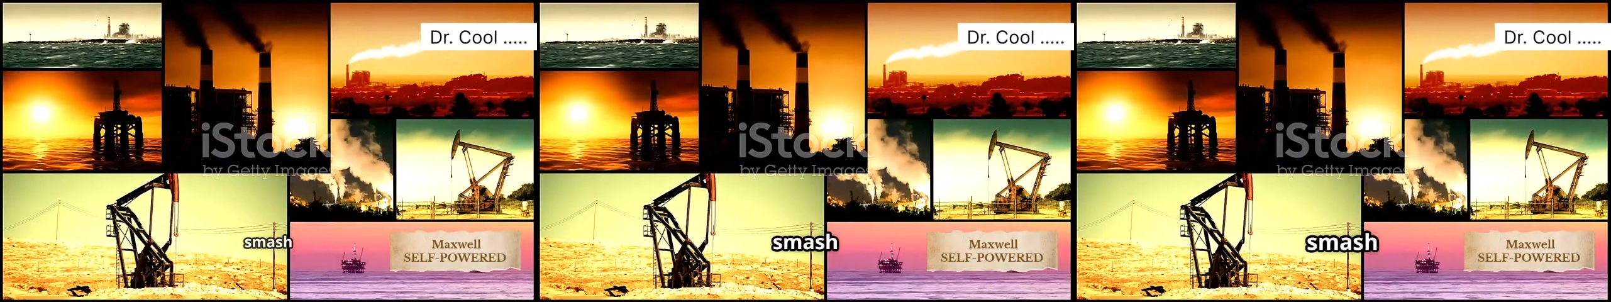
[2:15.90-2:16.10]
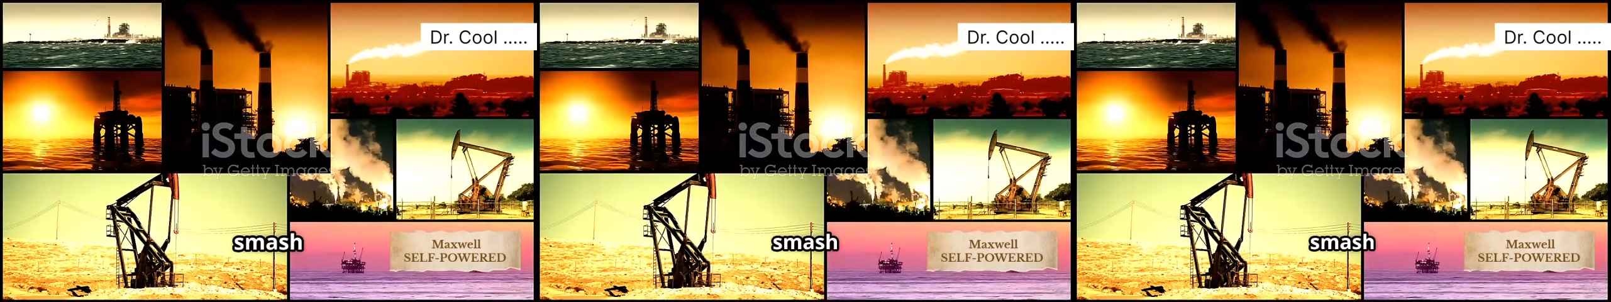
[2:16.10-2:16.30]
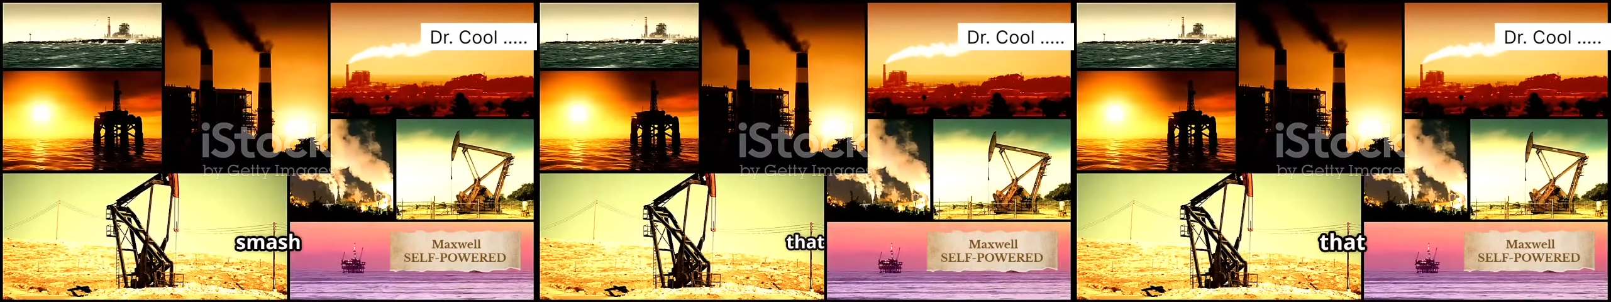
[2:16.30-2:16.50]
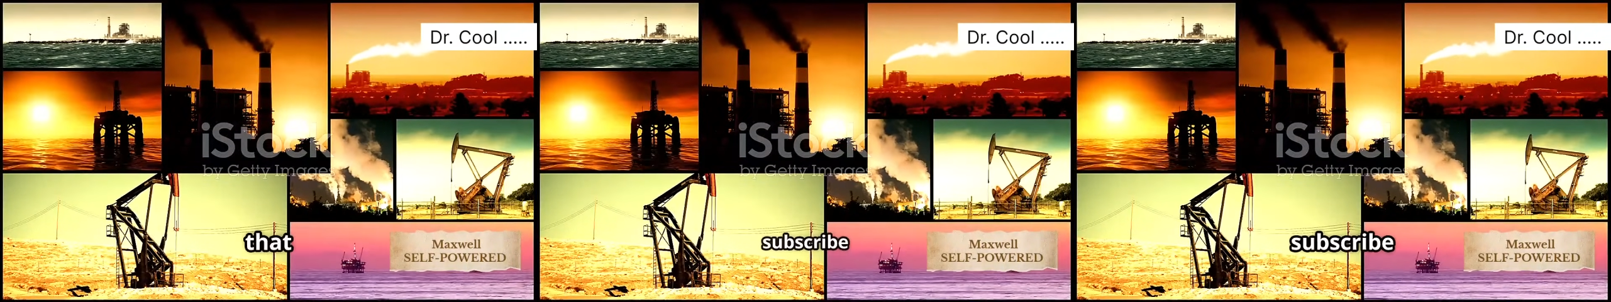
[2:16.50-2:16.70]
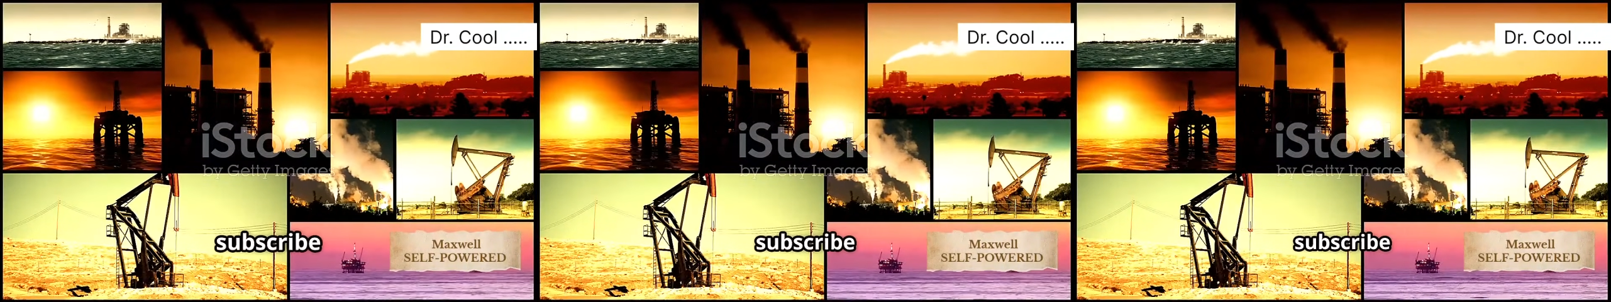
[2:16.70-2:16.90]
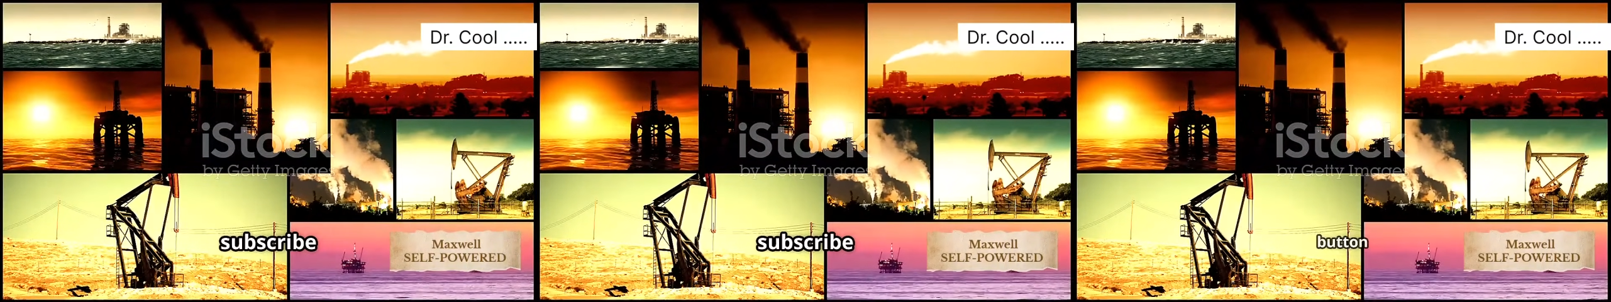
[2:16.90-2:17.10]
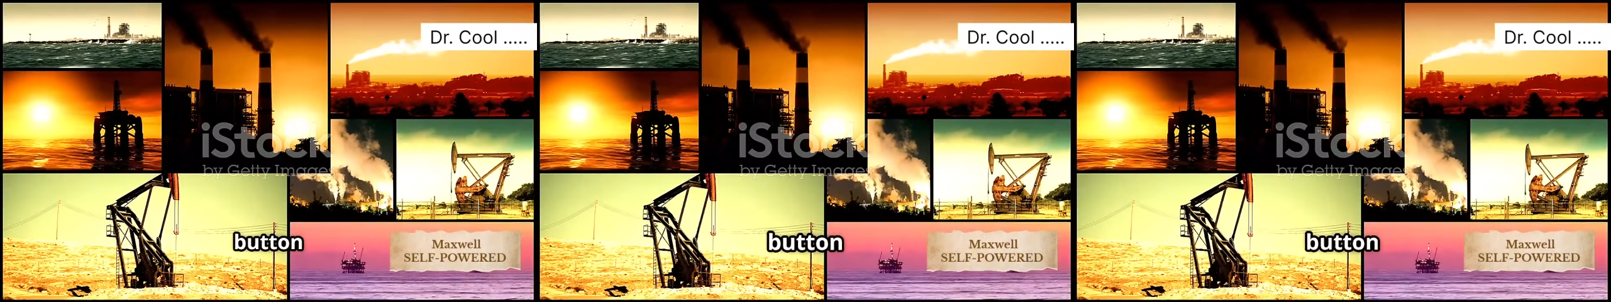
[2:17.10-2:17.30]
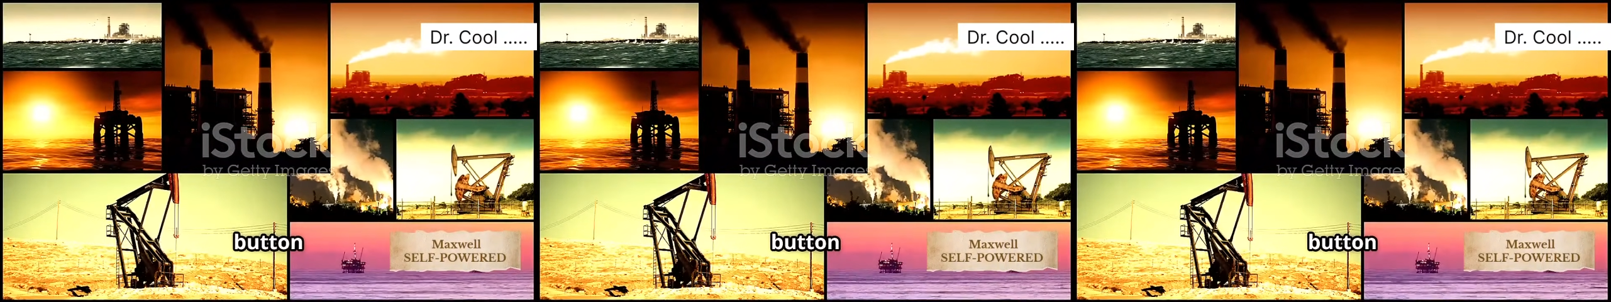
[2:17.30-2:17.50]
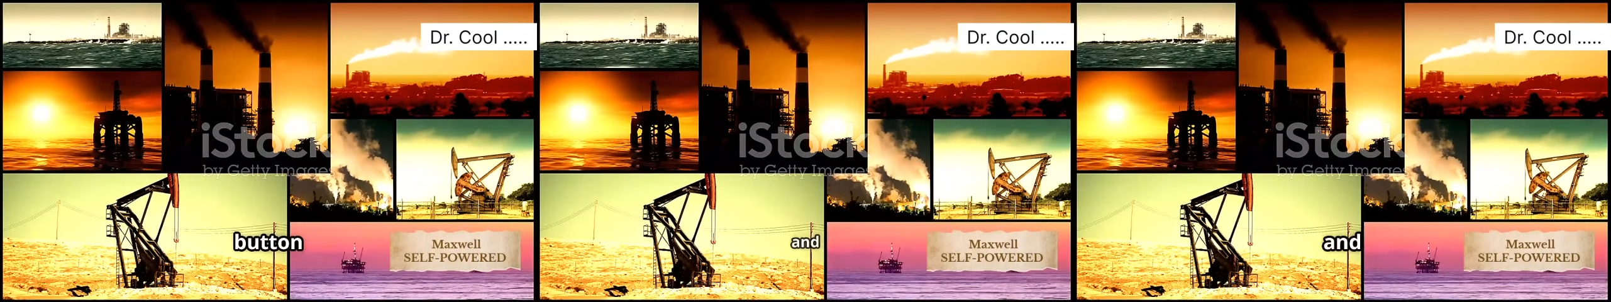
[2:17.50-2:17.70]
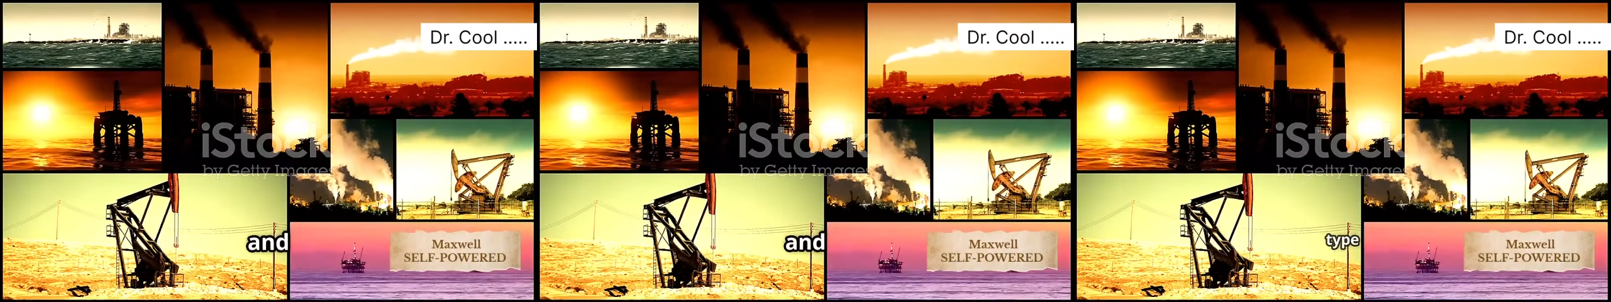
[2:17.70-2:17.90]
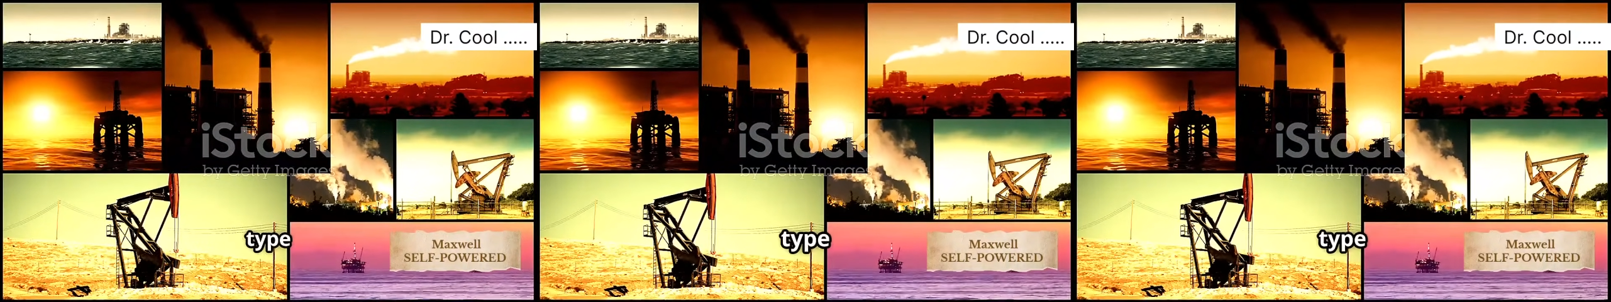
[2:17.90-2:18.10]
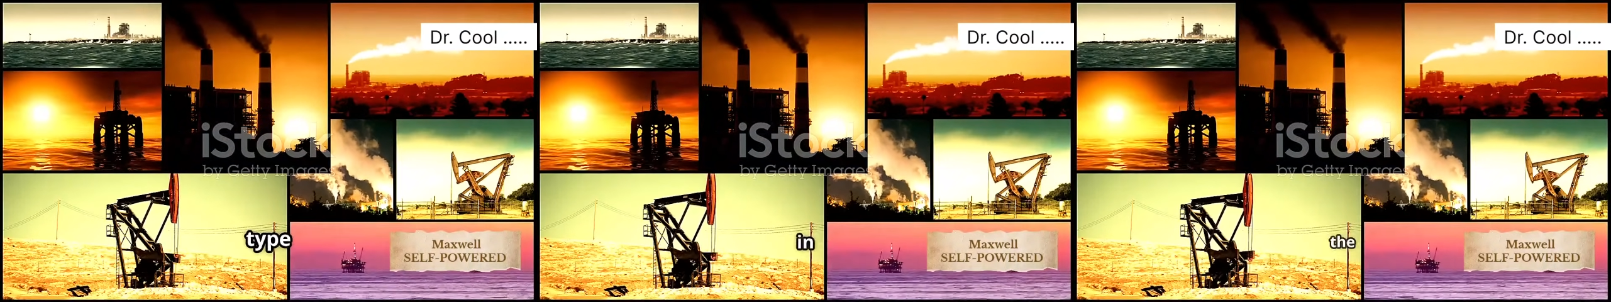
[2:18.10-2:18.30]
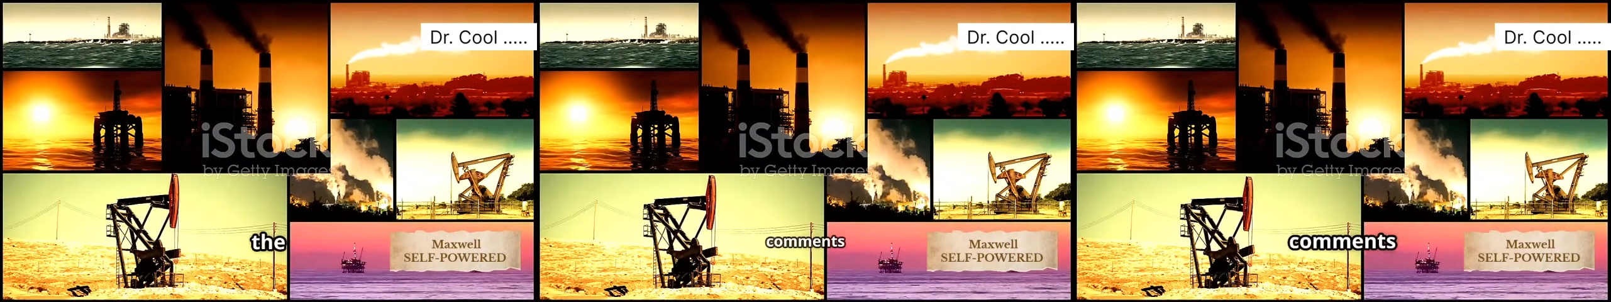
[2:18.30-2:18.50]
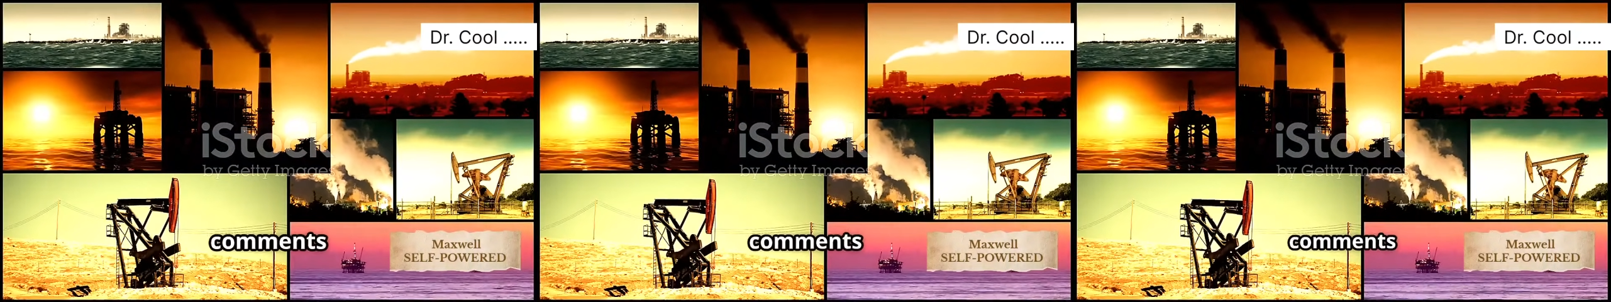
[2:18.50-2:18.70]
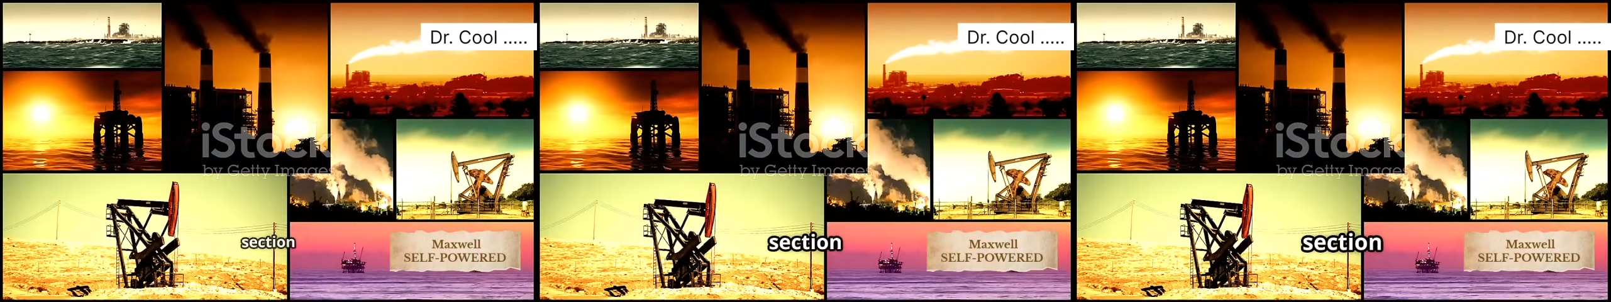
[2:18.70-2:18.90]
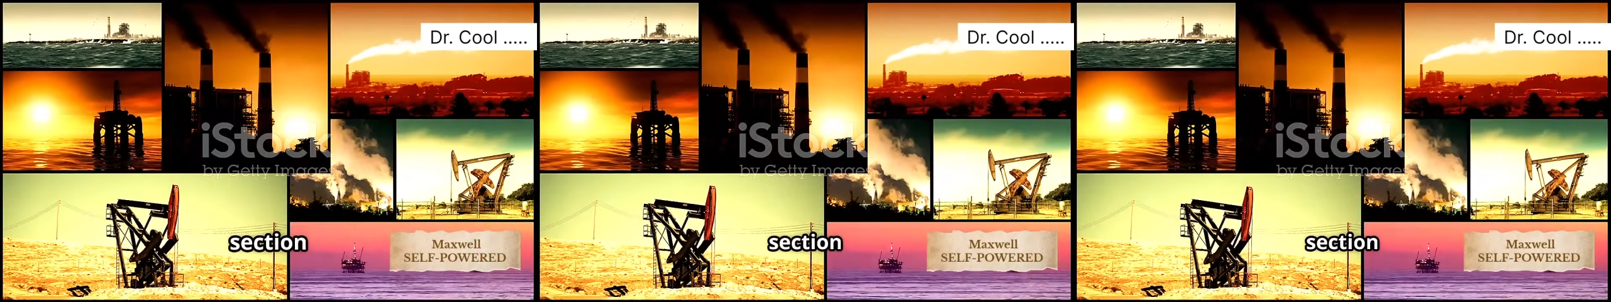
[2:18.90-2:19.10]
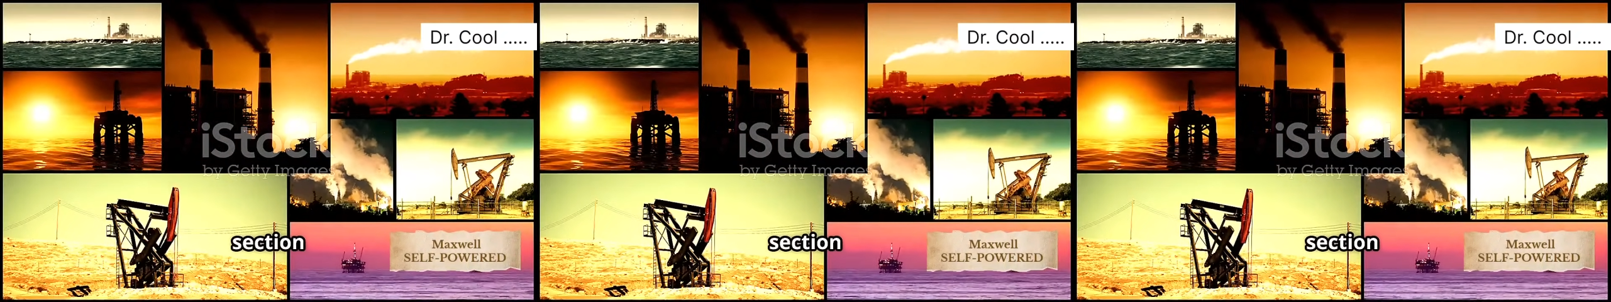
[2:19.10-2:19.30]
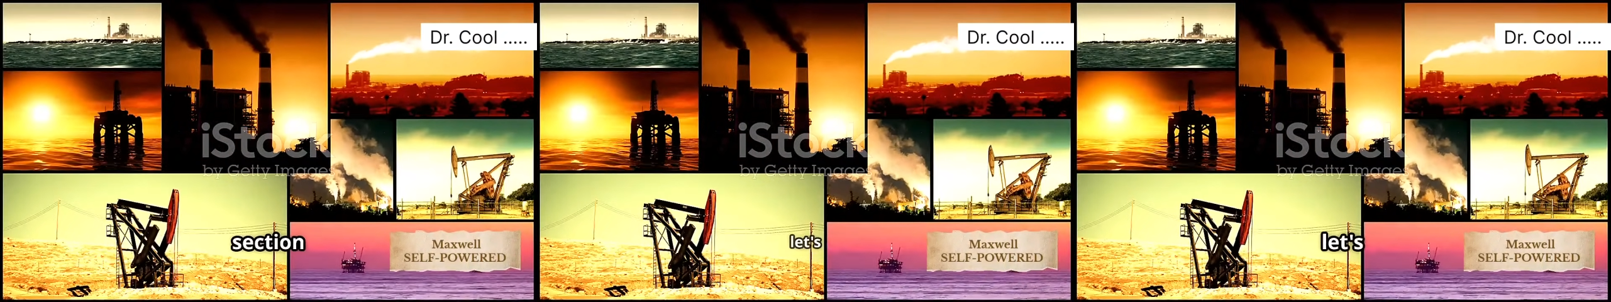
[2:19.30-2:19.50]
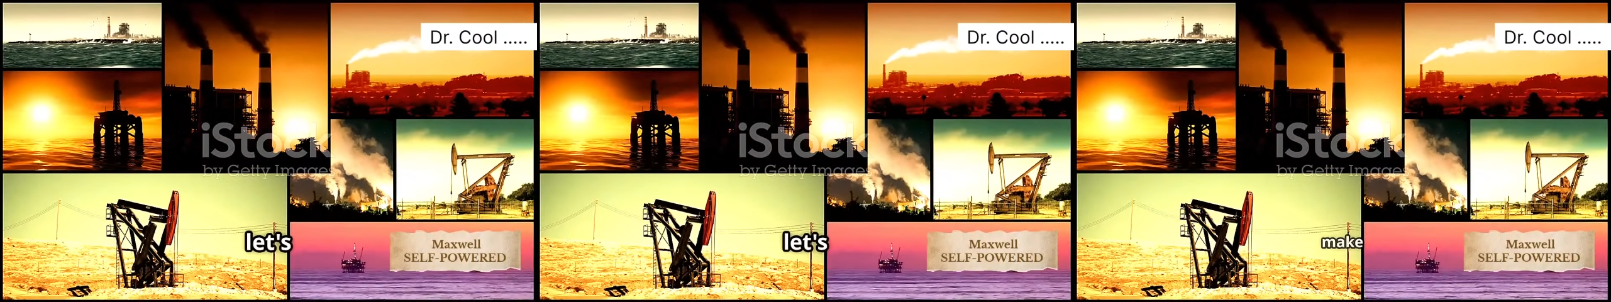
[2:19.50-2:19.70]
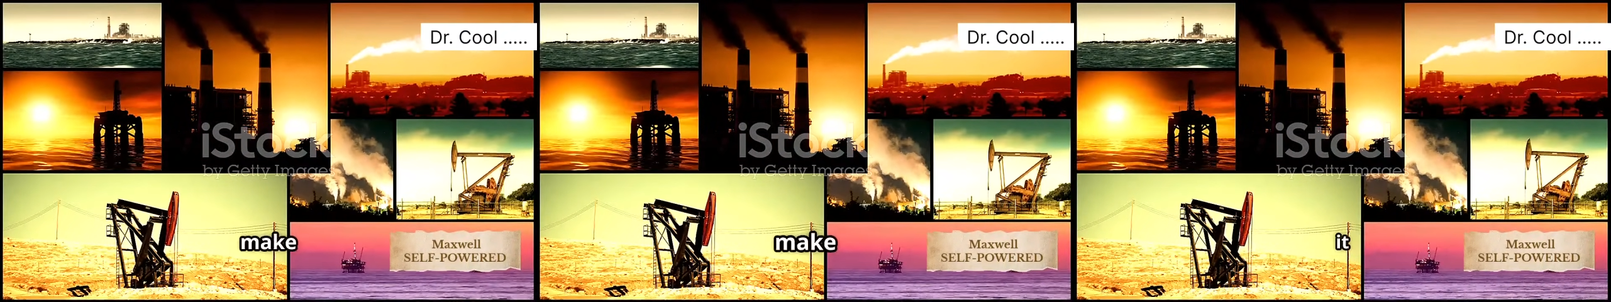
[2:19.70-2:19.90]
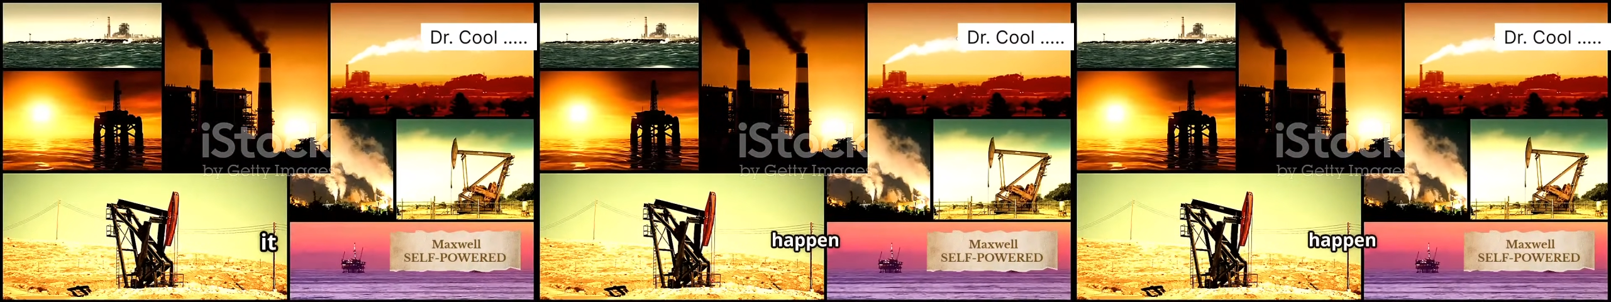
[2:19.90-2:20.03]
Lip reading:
No face is visible, so there are no lips to read.